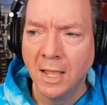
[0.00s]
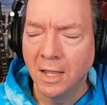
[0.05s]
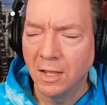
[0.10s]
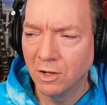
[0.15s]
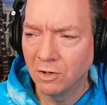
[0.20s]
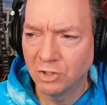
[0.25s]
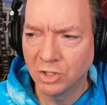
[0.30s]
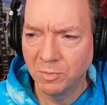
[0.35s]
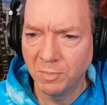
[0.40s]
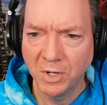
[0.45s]

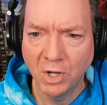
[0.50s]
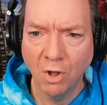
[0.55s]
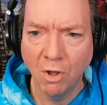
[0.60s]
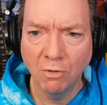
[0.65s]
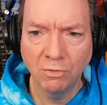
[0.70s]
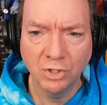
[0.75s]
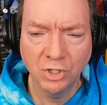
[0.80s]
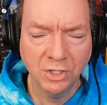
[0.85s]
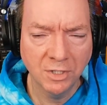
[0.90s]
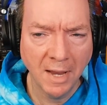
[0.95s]
It used to be
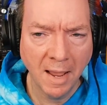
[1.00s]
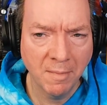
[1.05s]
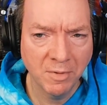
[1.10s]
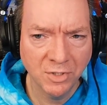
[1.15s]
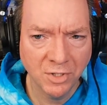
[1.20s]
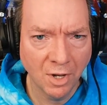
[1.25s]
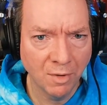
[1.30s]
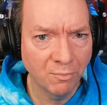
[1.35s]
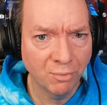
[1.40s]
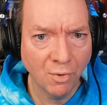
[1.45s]
called just
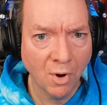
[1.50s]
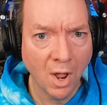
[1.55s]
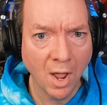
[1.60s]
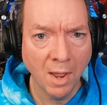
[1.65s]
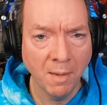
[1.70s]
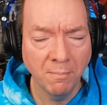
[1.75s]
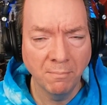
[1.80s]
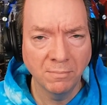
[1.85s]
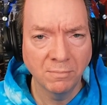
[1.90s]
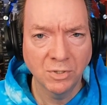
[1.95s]
Amazon
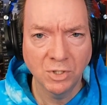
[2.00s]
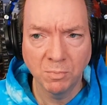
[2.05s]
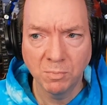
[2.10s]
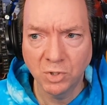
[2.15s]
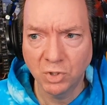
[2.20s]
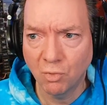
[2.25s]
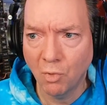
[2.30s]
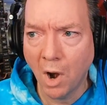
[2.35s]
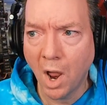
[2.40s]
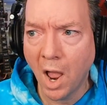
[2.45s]
Prime
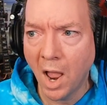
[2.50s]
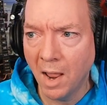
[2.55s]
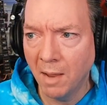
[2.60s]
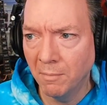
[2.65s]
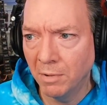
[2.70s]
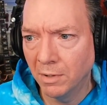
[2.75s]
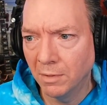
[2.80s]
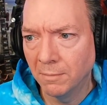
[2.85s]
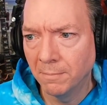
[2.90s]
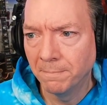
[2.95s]

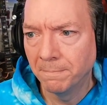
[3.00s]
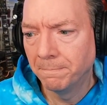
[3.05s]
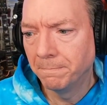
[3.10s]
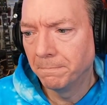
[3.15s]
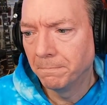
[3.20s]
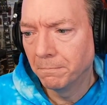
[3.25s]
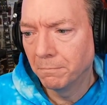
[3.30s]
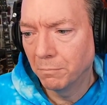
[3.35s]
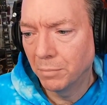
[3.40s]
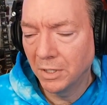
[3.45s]
Subscribe.
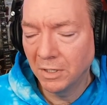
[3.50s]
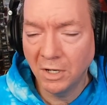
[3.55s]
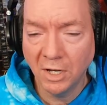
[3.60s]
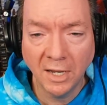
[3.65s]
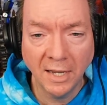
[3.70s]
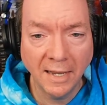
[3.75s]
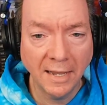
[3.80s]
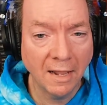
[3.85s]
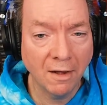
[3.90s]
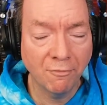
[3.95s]
But you
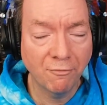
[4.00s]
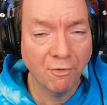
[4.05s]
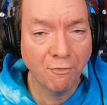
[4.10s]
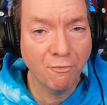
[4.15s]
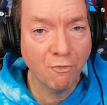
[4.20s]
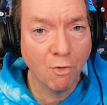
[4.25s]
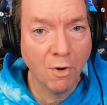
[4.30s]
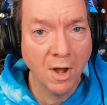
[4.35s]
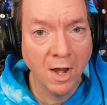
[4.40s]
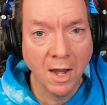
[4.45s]
can get it for
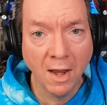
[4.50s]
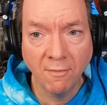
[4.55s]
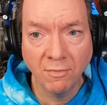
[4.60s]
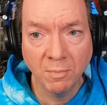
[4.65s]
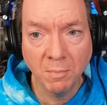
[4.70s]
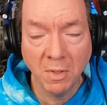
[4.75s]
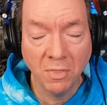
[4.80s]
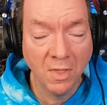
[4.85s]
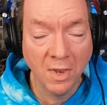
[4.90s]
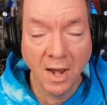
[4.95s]
free
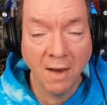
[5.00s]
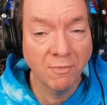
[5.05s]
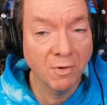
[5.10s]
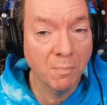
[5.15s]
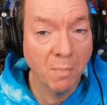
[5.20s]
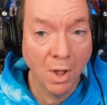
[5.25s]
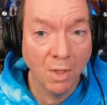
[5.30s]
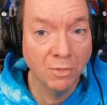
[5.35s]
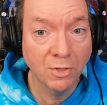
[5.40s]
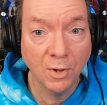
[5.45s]
every month. Then every
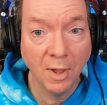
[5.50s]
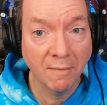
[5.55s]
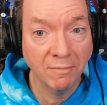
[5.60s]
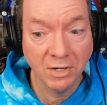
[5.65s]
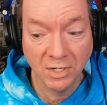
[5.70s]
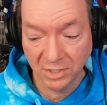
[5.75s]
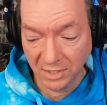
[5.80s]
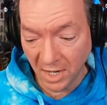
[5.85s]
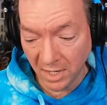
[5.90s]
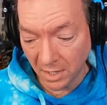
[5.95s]
month you have
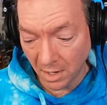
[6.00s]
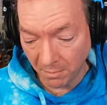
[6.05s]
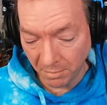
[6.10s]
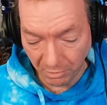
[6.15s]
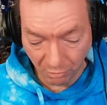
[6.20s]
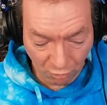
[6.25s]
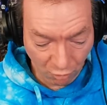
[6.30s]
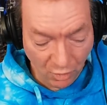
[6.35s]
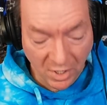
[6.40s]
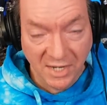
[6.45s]
to sign up,
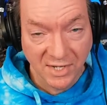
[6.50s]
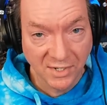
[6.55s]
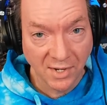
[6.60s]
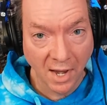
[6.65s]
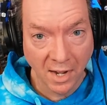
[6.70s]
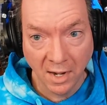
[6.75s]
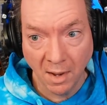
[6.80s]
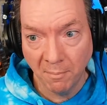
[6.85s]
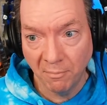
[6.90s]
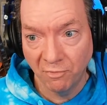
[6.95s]

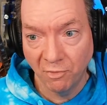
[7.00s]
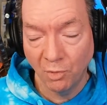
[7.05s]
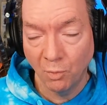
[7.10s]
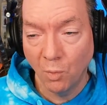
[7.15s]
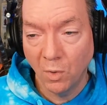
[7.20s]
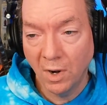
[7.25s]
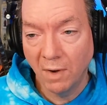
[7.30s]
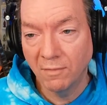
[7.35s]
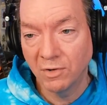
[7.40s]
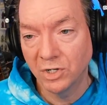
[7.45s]
re-sign up for
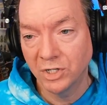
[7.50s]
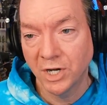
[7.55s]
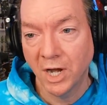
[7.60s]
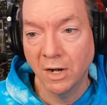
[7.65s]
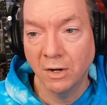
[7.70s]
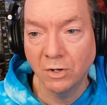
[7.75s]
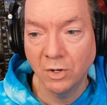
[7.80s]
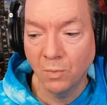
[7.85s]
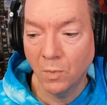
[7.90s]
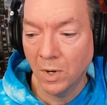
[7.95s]
whatever
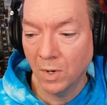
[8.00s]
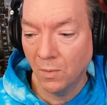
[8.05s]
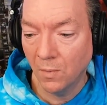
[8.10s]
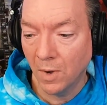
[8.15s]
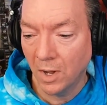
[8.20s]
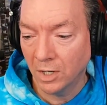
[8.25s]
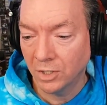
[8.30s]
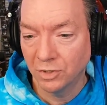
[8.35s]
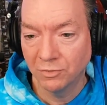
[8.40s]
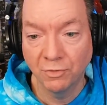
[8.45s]
channel you want to
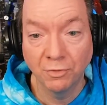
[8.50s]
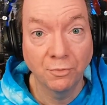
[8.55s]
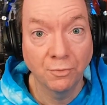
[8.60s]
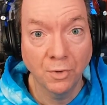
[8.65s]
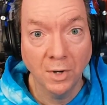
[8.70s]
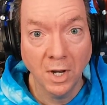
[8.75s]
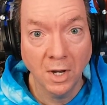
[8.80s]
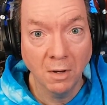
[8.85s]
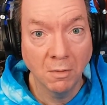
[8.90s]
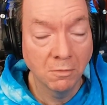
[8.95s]
watch for
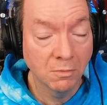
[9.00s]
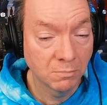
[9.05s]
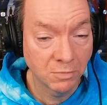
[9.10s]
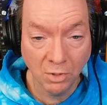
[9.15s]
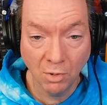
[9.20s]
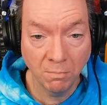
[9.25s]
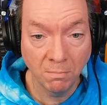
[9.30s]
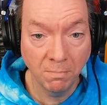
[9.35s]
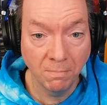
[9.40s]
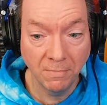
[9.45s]
free.
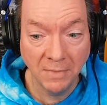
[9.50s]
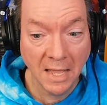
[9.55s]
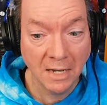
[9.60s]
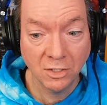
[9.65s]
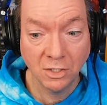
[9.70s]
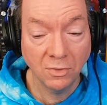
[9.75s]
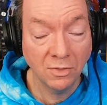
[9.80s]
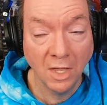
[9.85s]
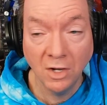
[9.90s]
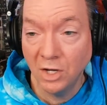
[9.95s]
So
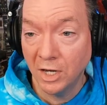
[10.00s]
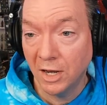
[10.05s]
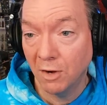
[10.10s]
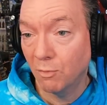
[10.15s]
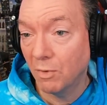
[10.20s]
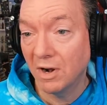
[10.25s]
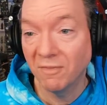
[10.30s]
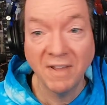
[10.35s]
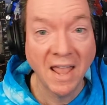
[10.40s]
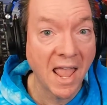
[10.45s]
then you
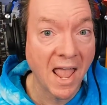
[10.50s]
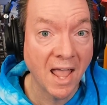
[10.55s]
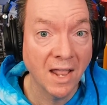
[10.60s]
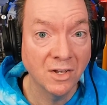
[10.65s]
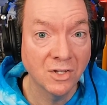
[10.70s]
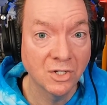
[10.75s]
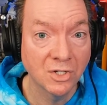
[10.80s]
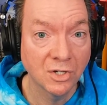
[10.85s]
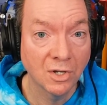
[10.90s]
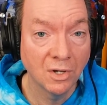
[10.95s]
get rid of
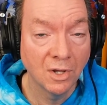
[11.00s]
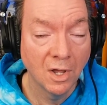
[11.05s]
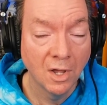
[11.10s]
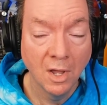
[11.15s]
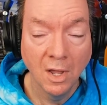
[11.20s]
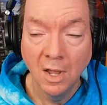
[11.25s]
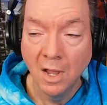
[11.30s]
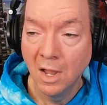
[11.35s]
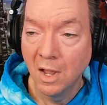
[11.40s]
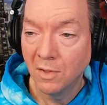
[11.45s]
ads.
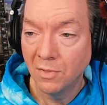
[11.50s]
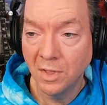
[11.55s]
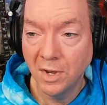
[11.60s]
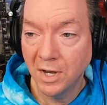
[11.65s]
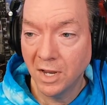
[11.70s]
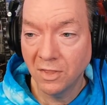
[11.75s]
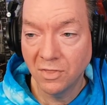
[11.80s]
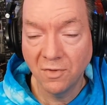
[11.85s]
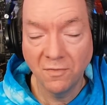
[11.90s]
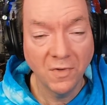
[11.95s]
Then
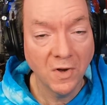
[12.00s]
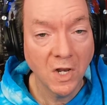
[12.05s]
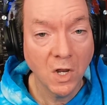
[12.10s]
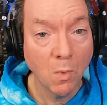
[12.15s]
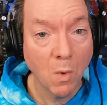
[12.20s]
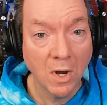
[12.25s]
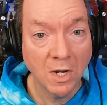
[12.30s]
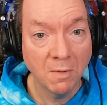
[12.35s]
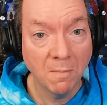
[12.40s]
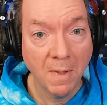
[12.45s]
you get the
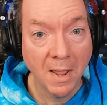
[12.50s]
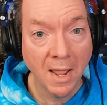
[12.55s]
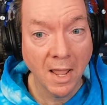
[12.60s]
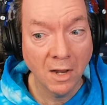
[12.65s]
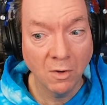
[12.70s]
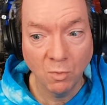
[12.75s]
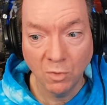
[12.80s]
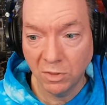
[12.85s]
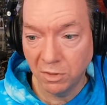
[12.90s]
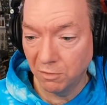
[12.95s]
video on
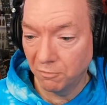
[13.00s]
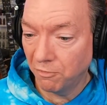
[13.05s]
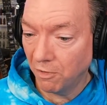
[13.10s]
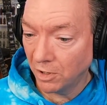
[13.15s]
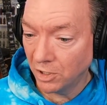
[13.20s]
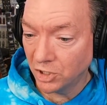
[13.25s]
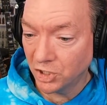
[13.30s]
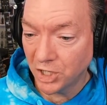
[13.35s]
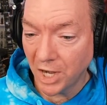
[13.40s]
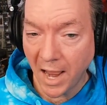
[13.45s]
demand with the
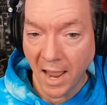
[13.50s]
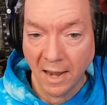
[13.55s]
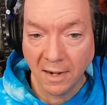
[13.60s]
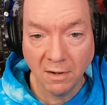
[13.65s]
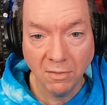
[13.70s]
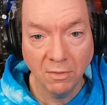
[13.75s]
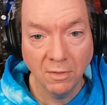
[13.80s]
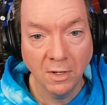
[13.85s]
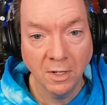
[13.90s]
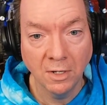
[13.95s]
fun chat
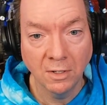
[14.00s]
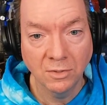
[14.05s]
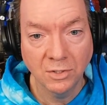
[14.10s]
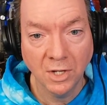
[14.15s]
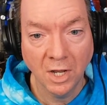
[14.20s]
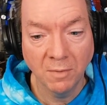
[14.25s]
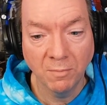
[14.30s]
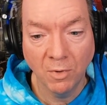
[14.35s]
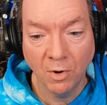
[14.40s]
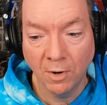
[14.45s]
in the
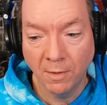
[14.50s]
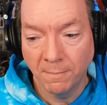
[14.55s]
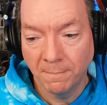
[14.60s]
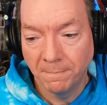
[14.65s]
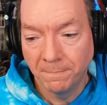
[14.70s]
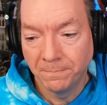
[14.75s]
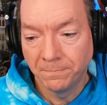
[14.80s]
sidebar.